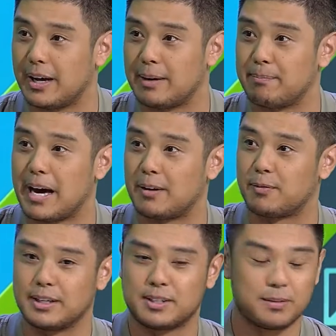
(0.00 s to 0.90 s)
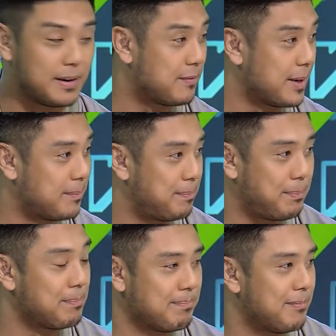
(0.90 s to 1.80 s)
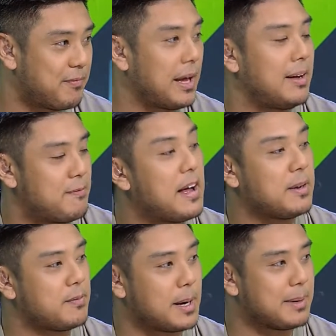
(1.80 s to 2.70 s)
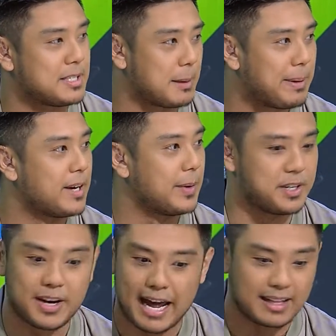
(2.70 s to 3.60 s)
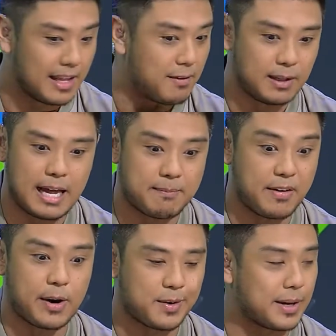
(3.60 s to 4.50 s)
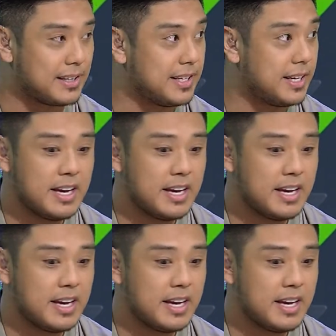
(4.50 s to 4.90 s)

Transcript: and Battlefront 2 felt very much like pay to win. You gotta level up very quickly.